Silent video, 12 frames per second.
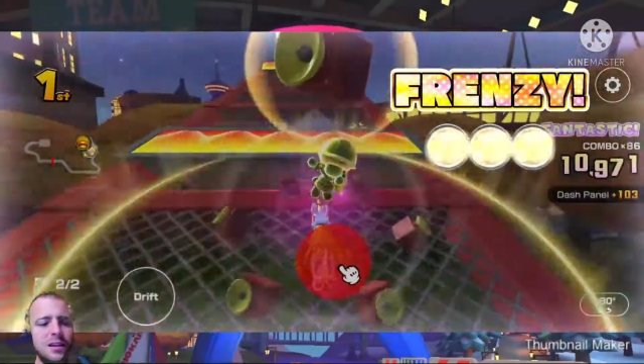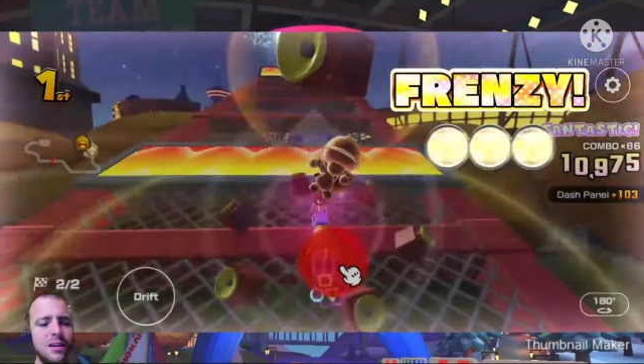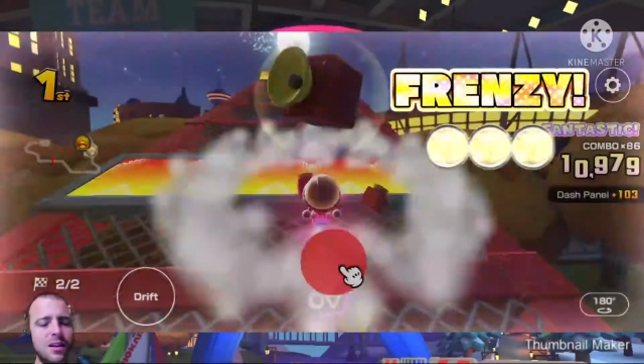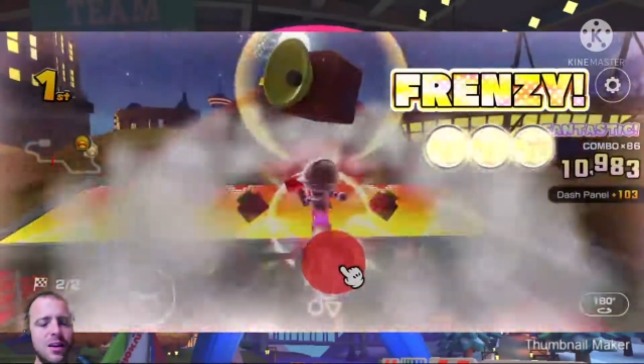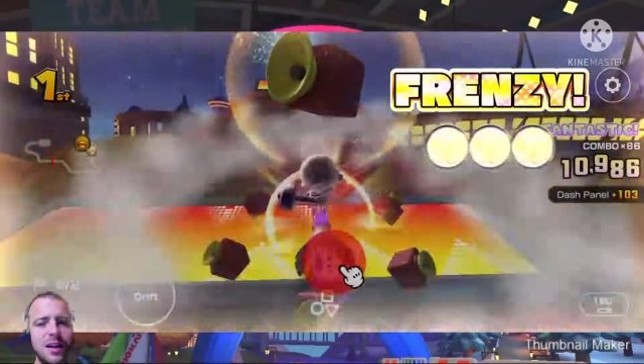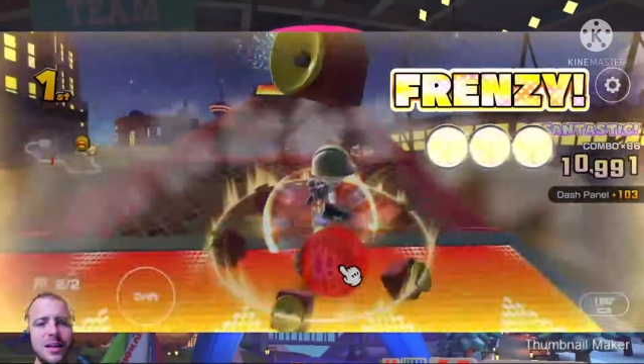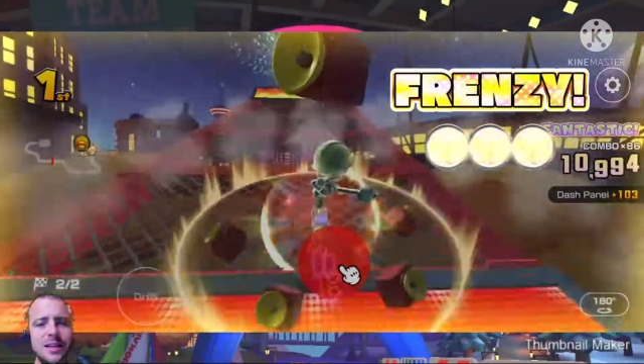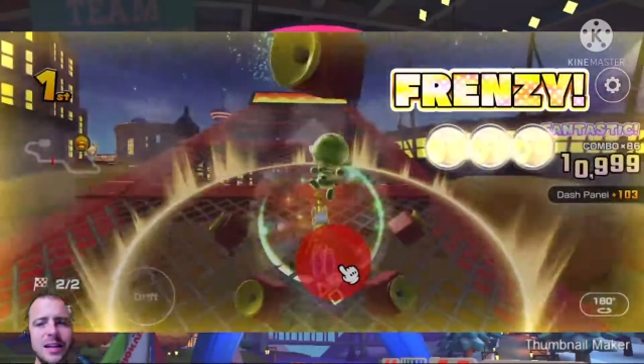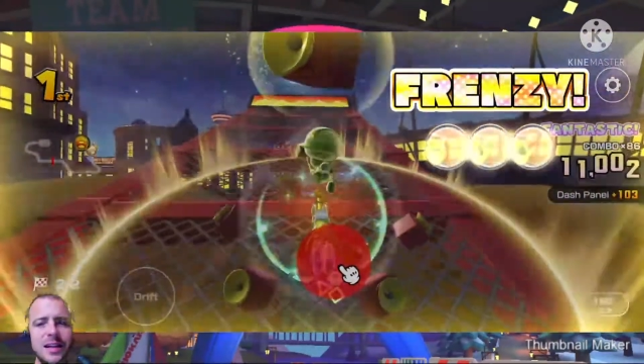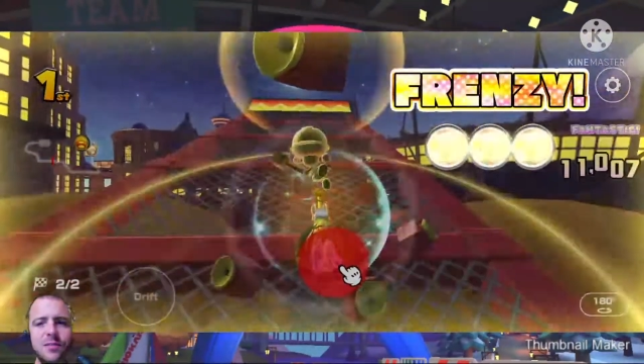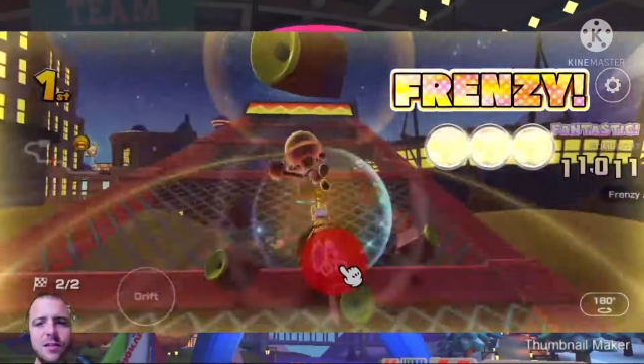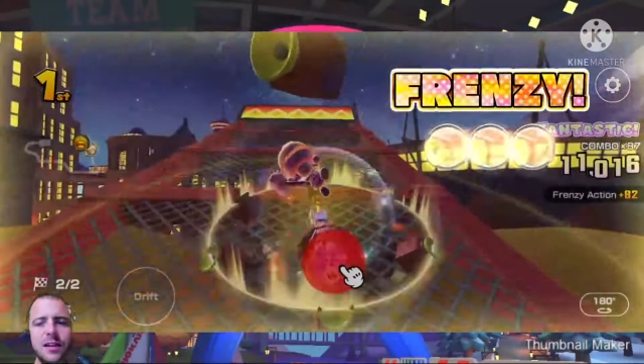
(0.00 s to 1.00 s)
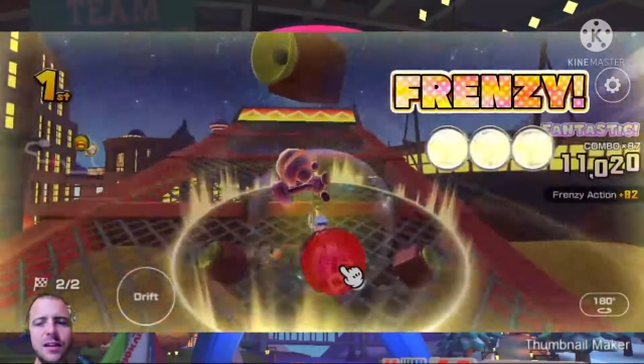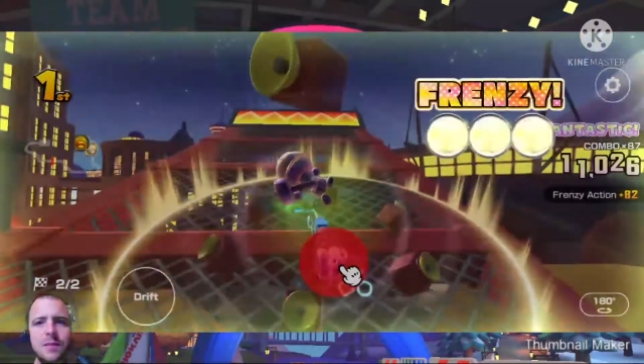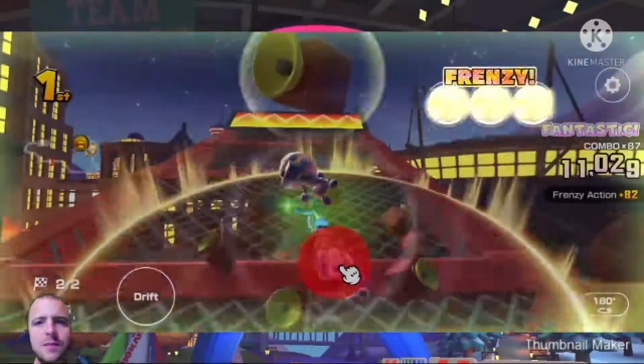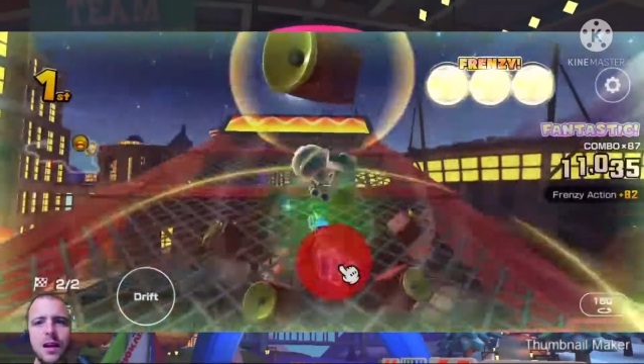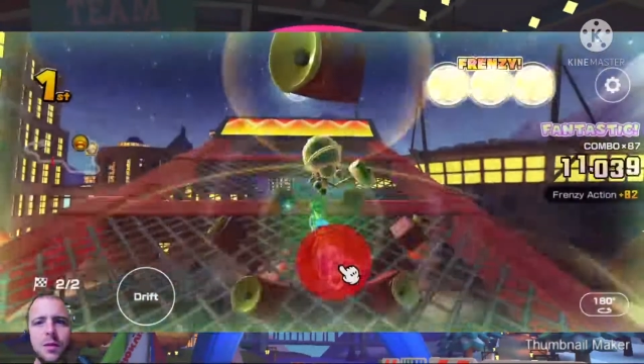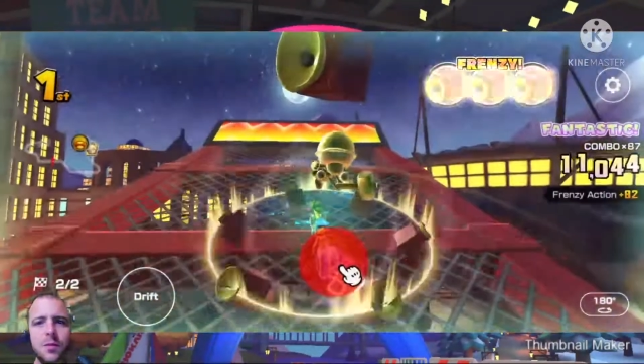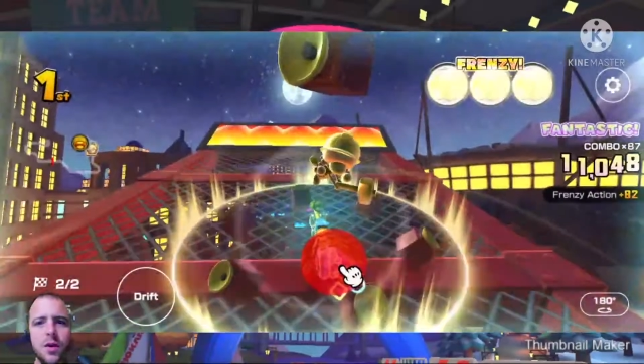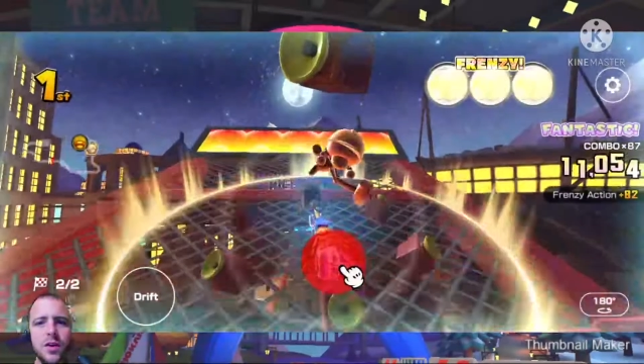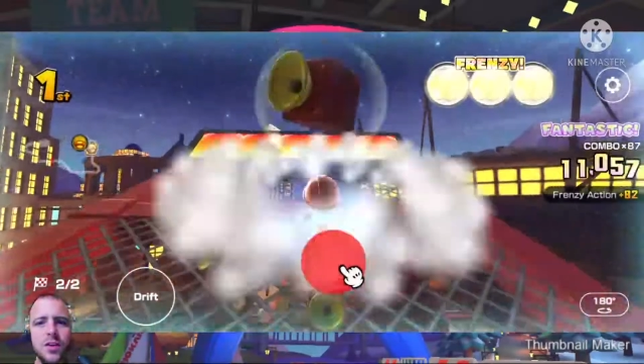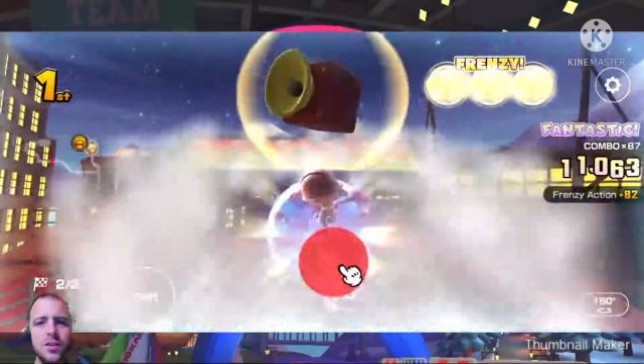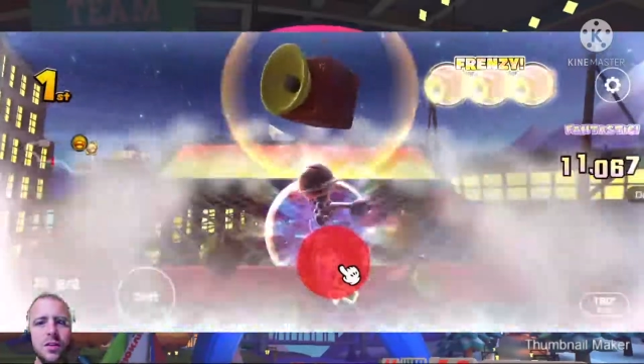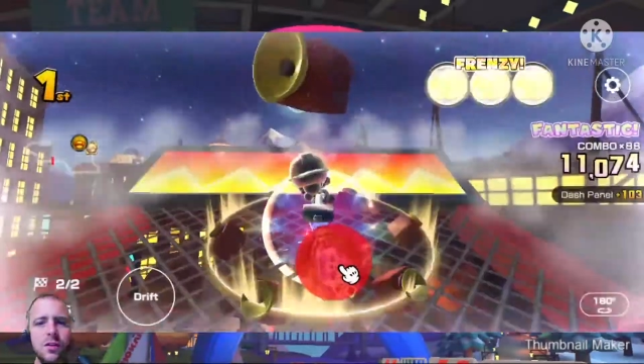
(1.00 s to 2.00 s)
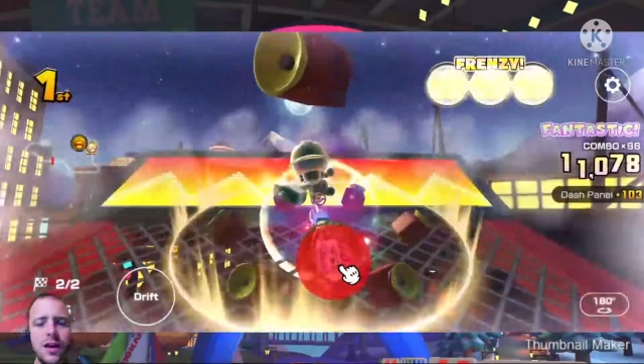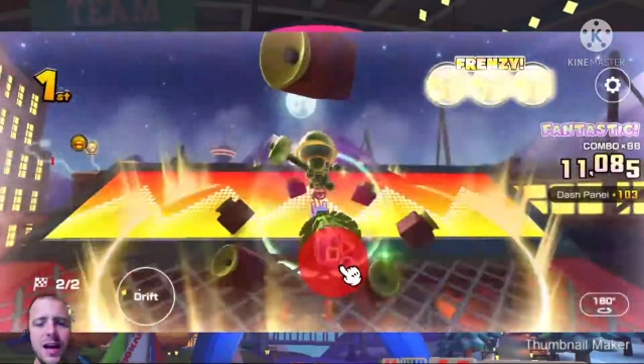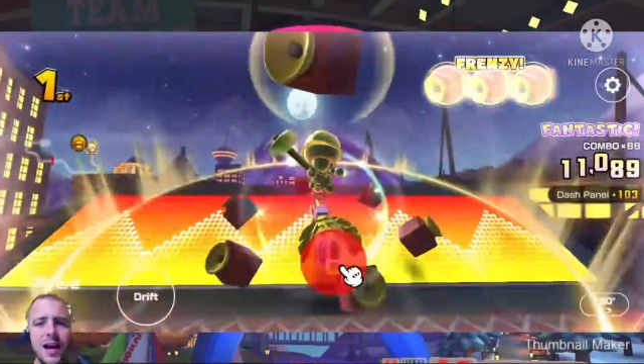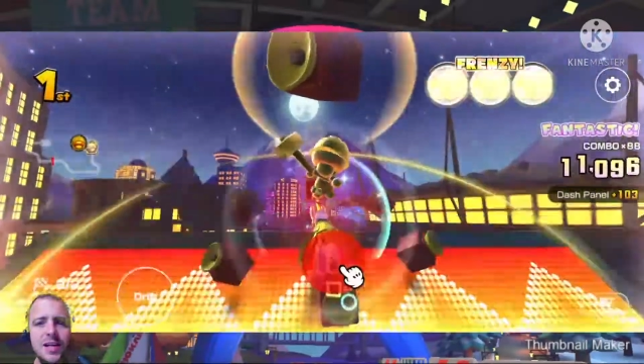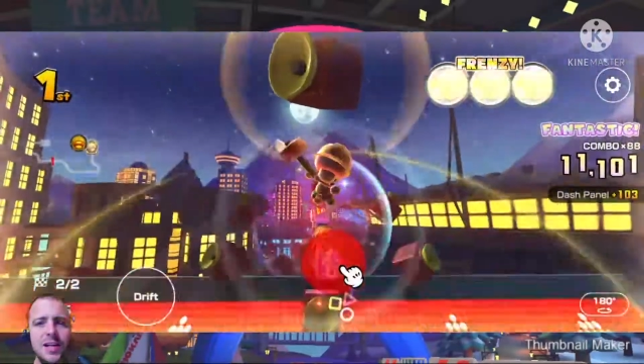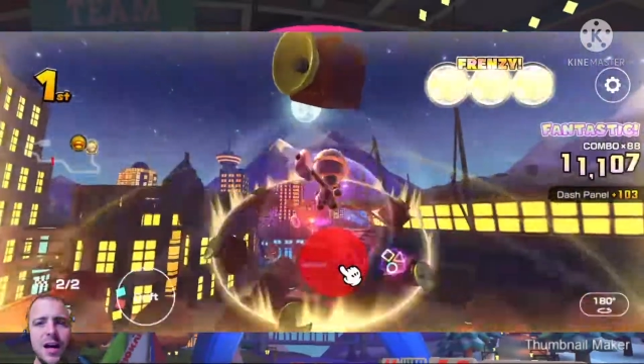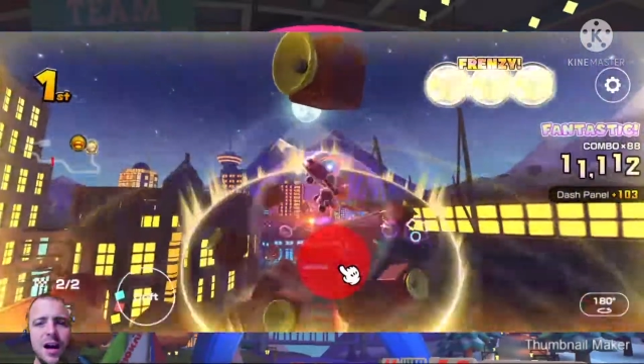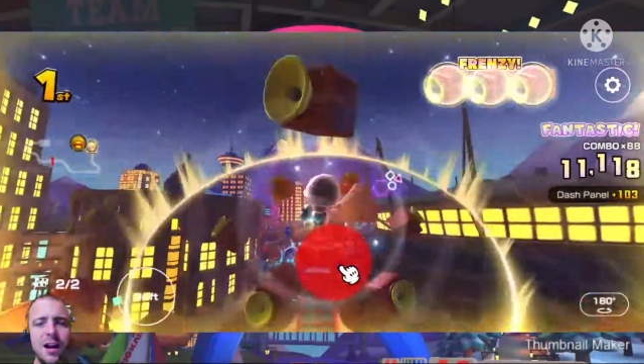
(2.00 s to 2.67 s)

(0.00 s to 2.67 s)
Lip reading: you can definitely make opponents crash